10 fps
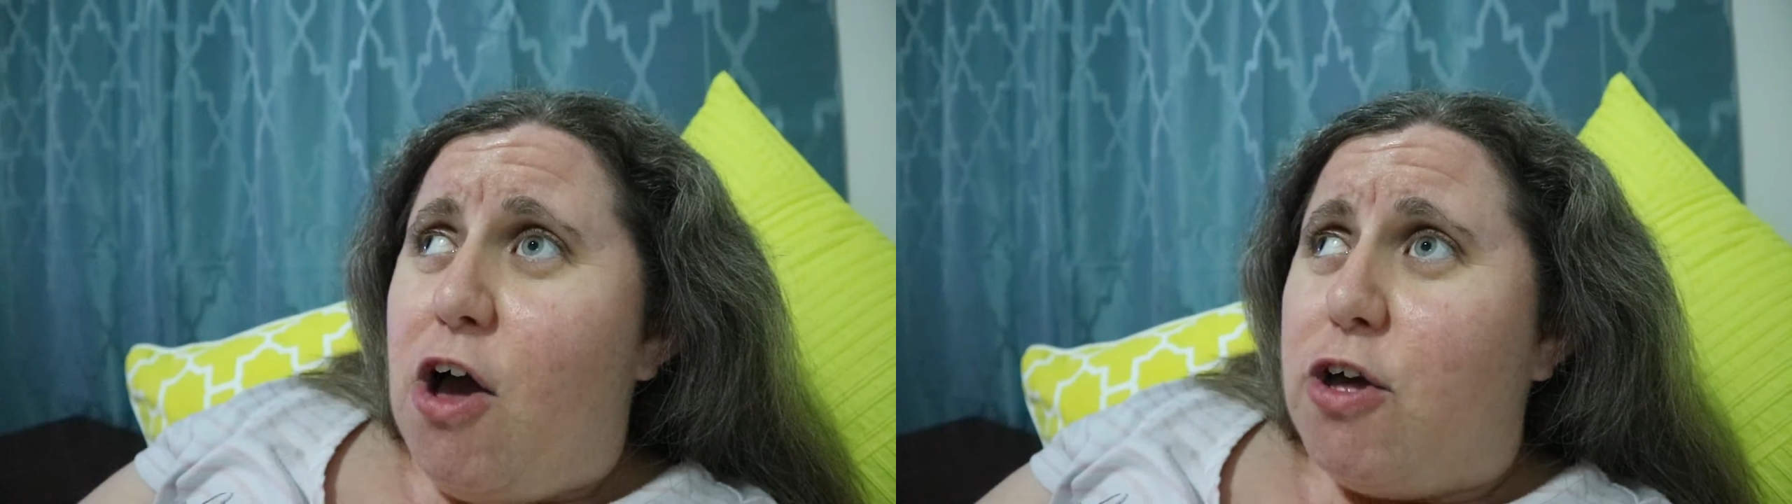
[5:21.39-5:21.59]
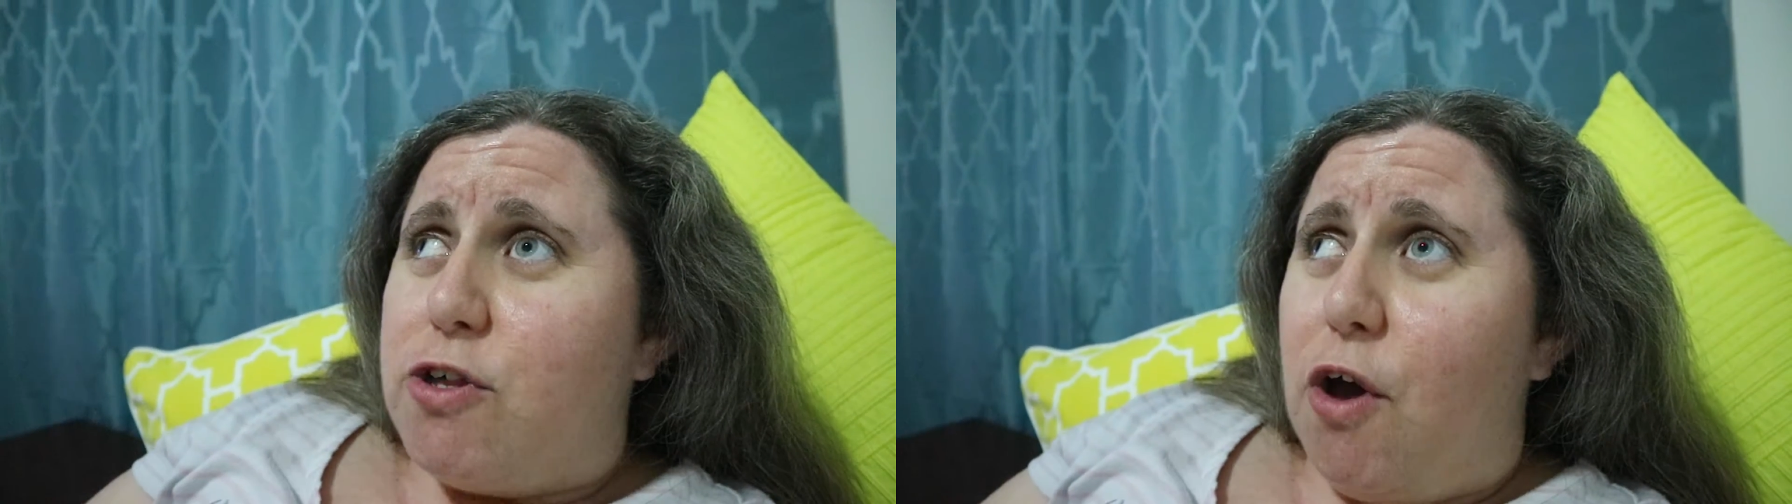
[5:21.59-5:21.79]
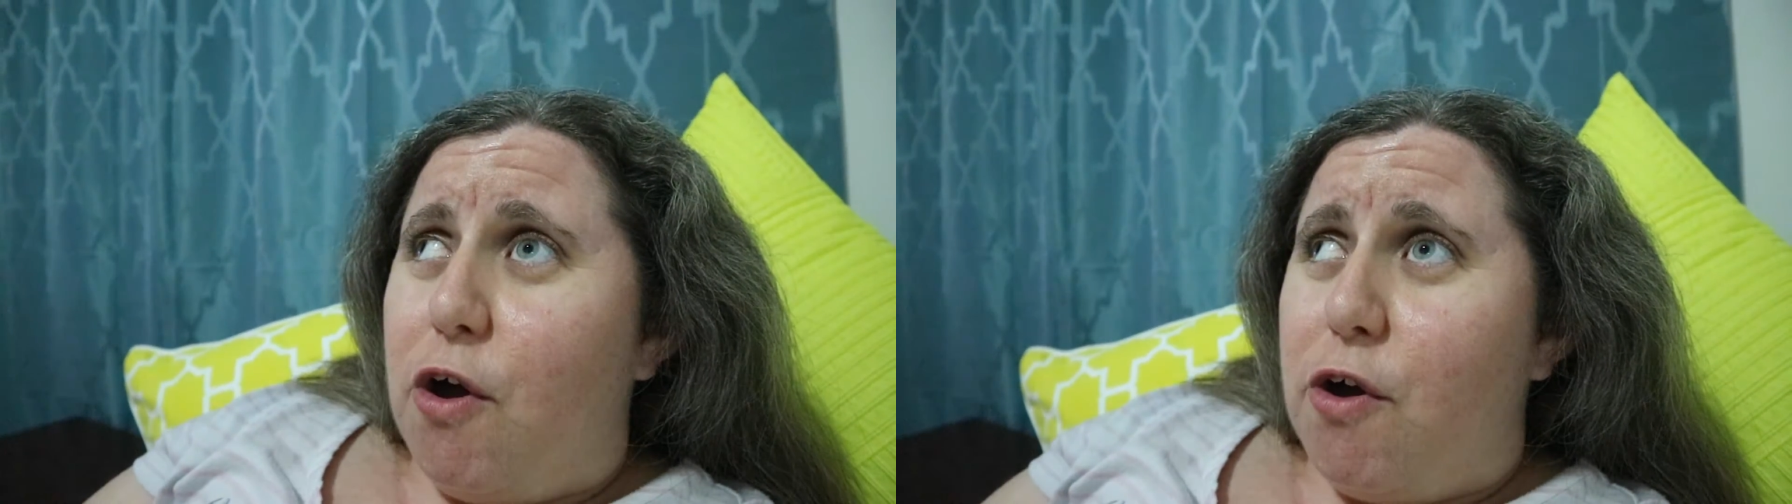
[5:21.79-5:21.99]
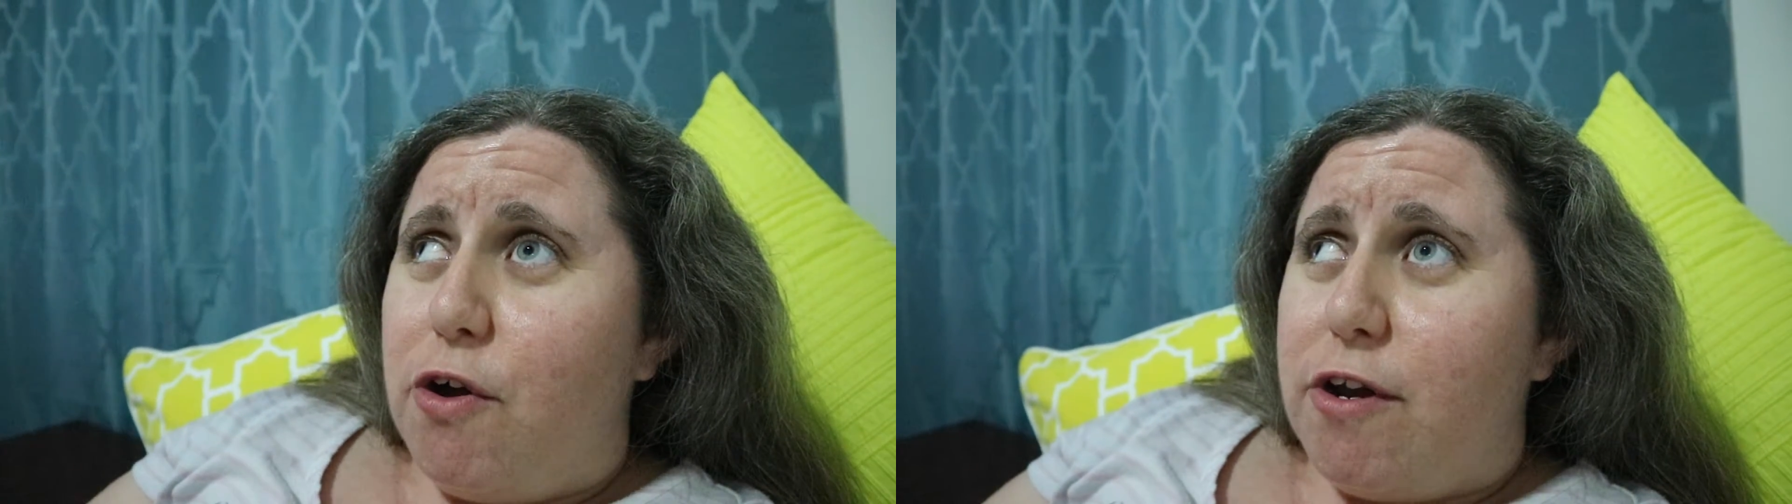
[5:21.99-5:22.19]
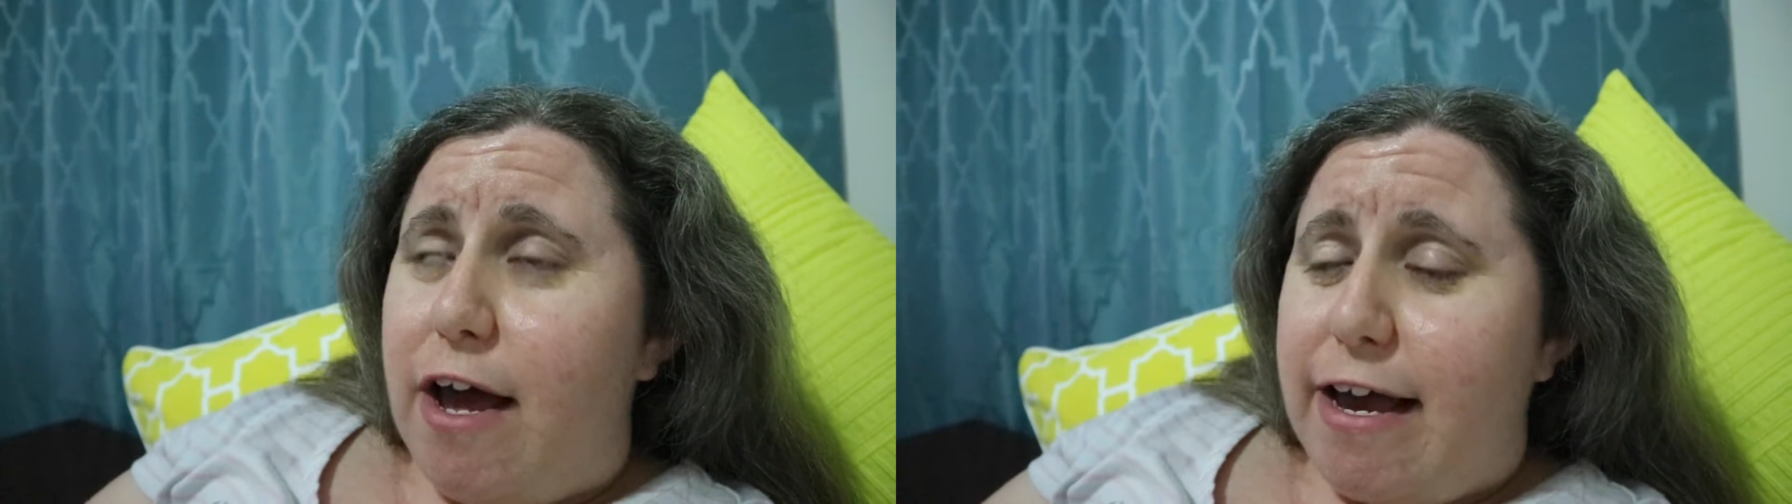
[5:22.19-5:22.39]
So,
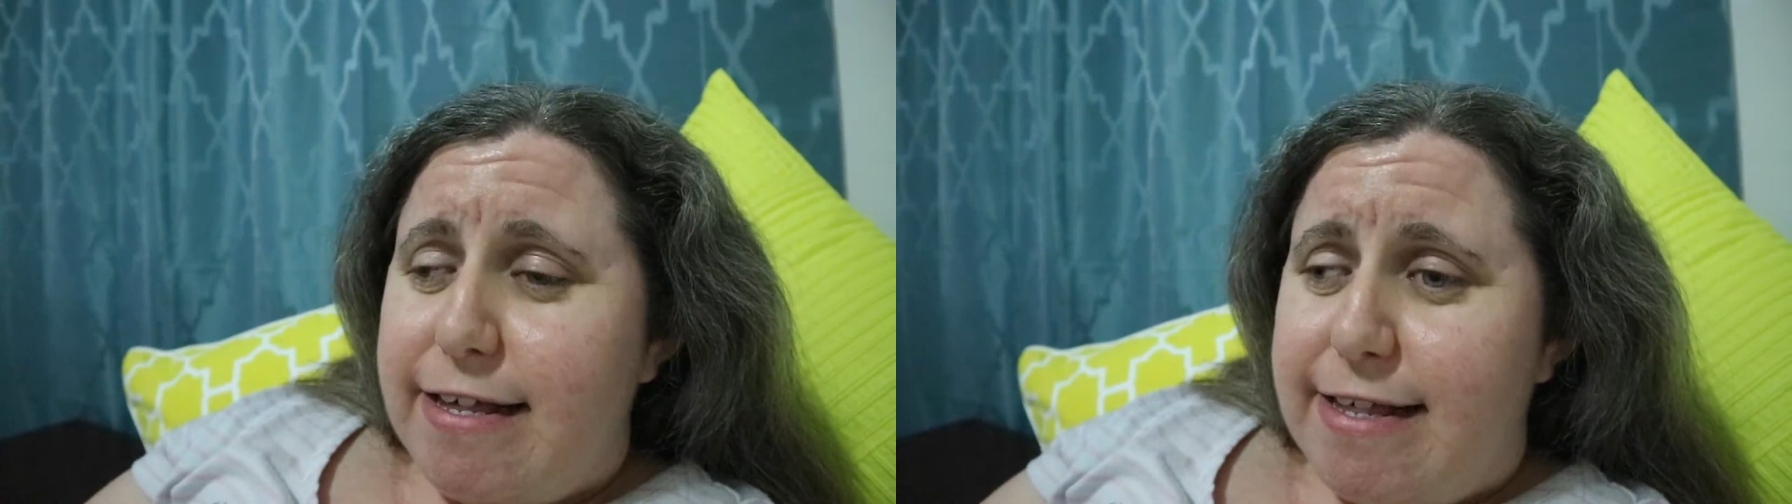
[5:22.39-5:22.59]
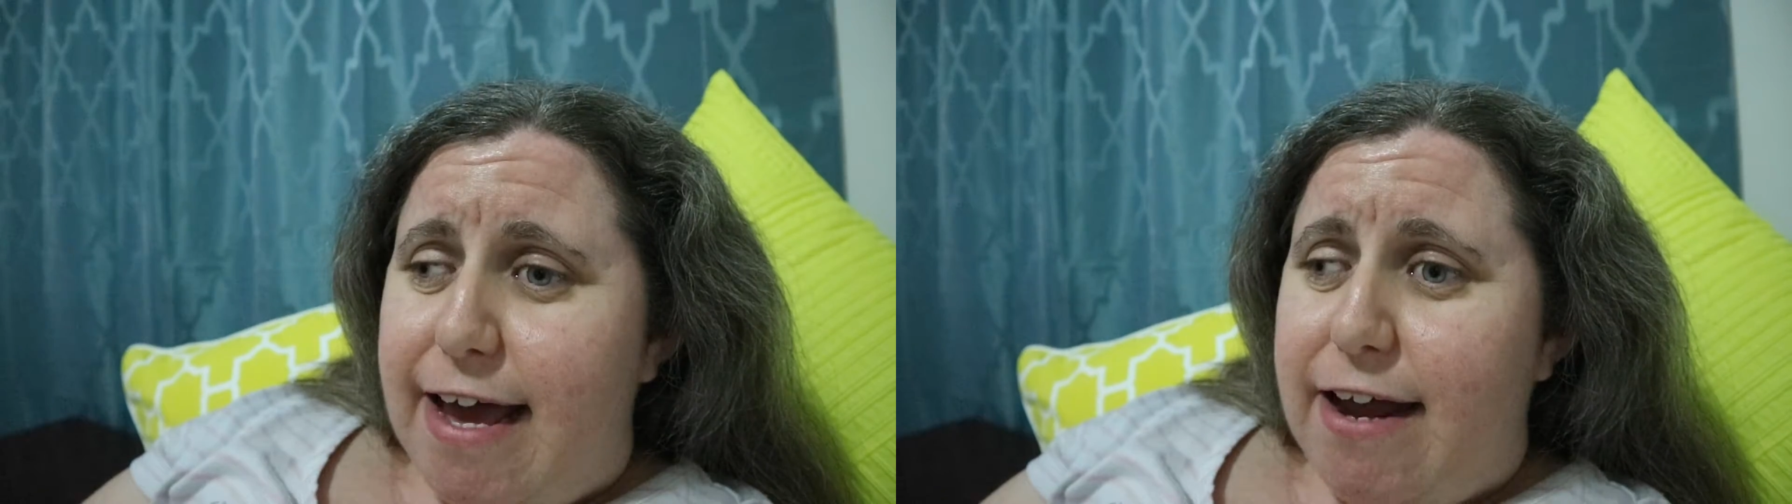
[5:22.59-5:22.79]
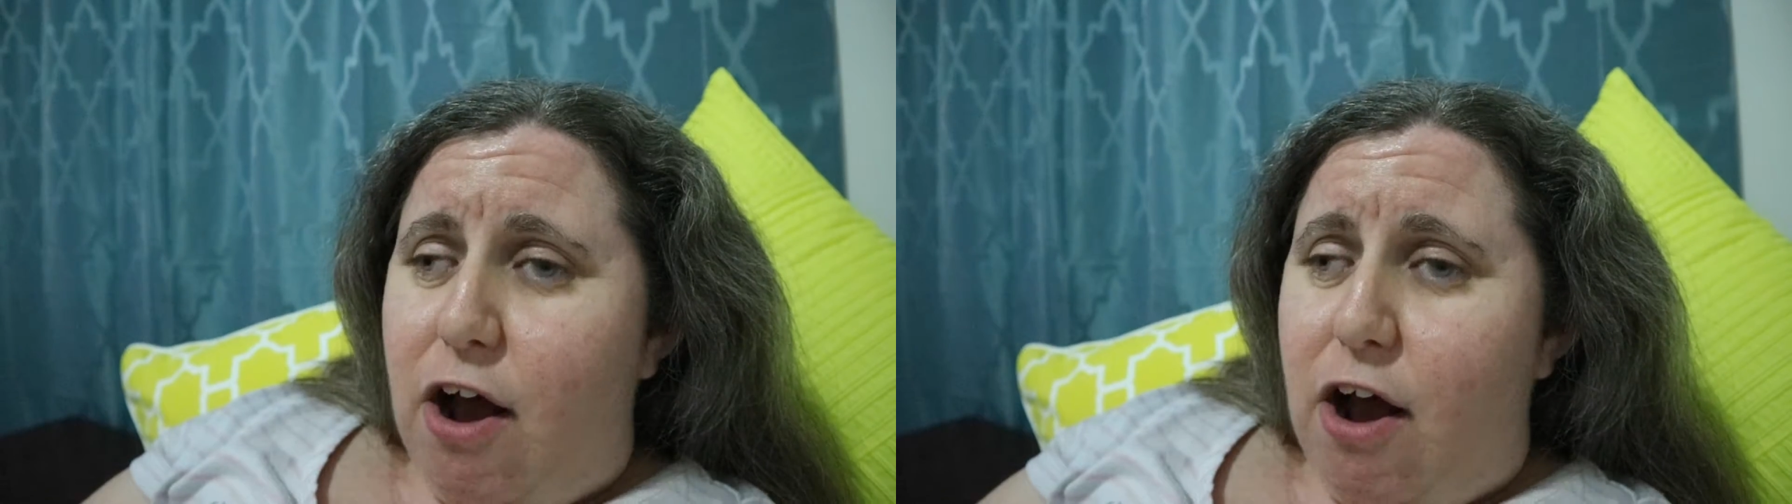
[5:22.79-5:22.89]
like I said,